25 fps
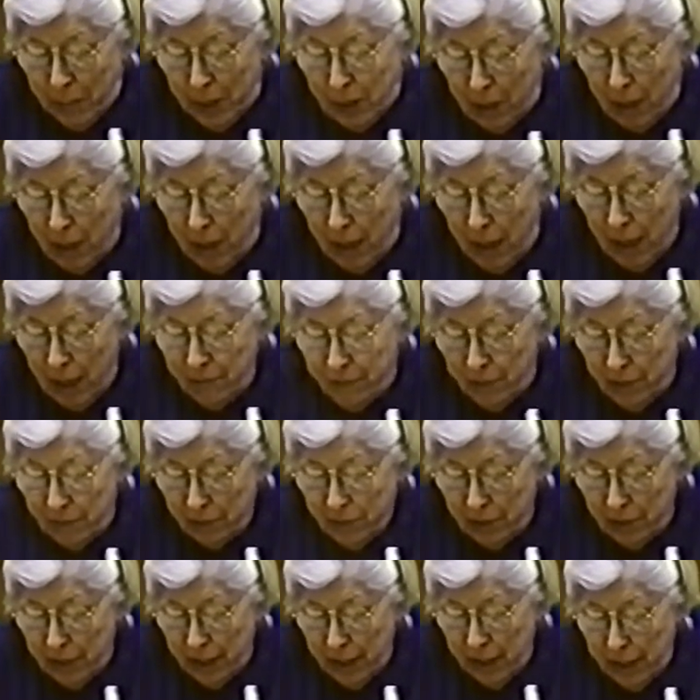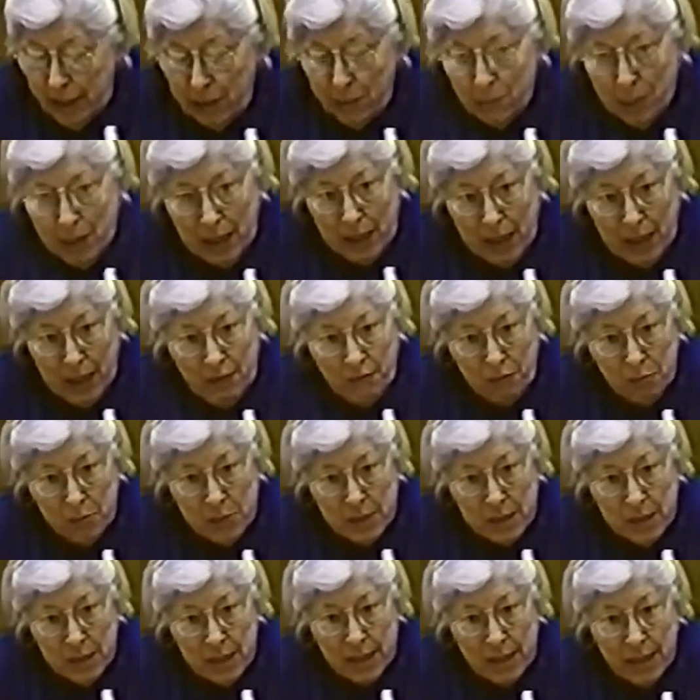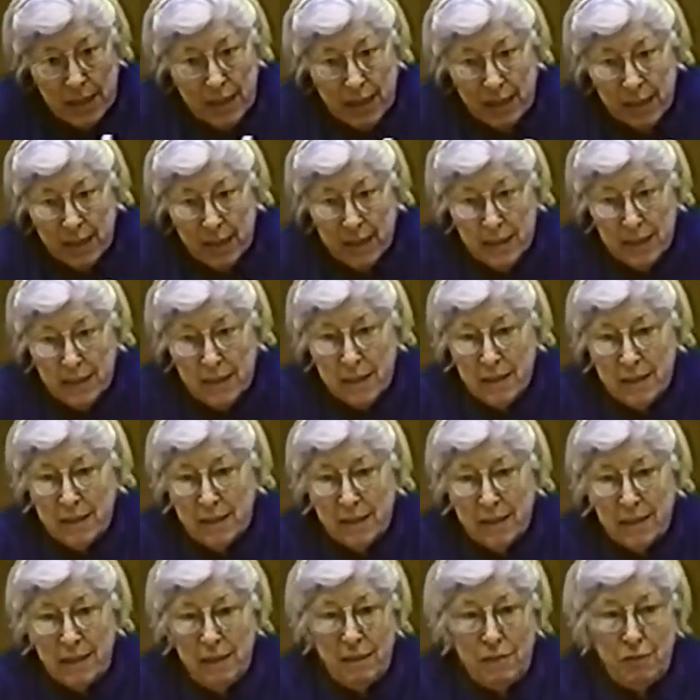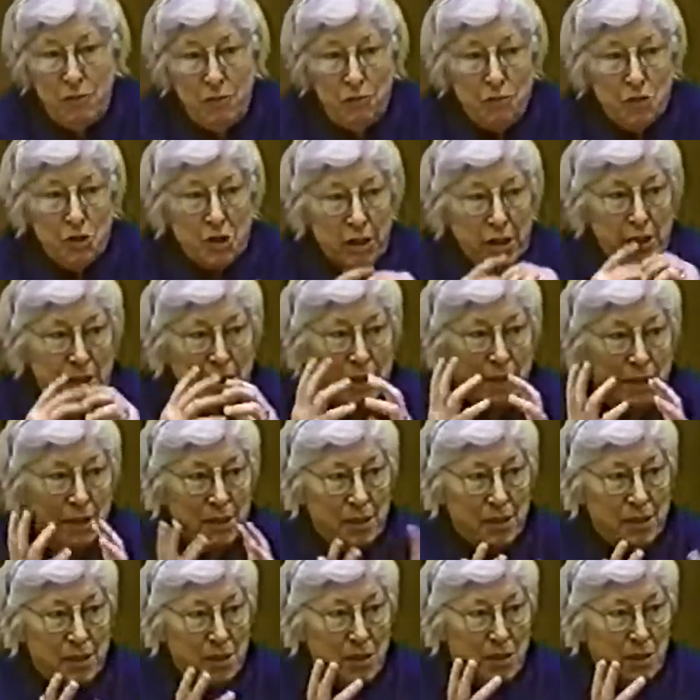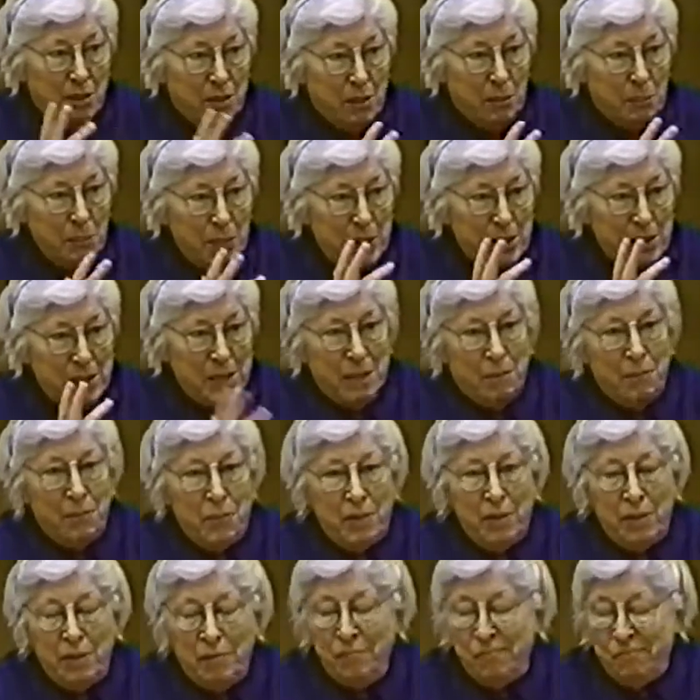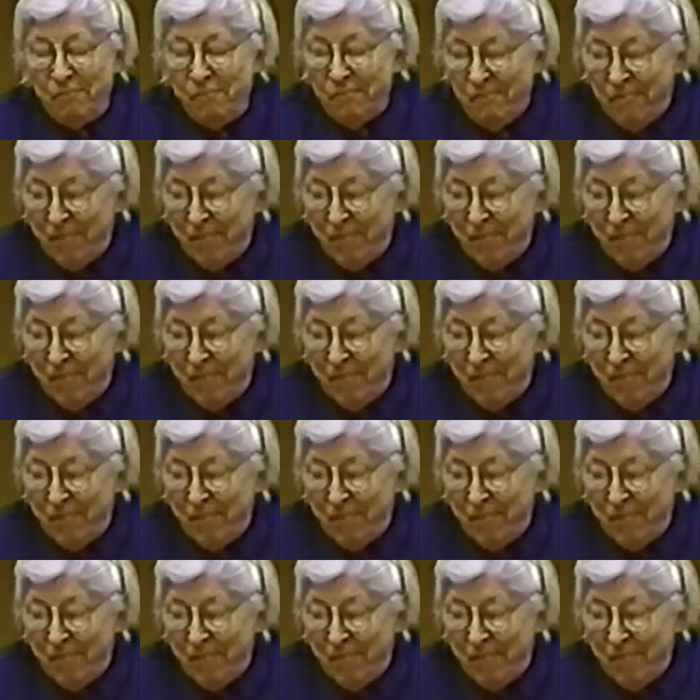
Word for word: But all I've ever done in my life was to take a test, and usually tests got me something.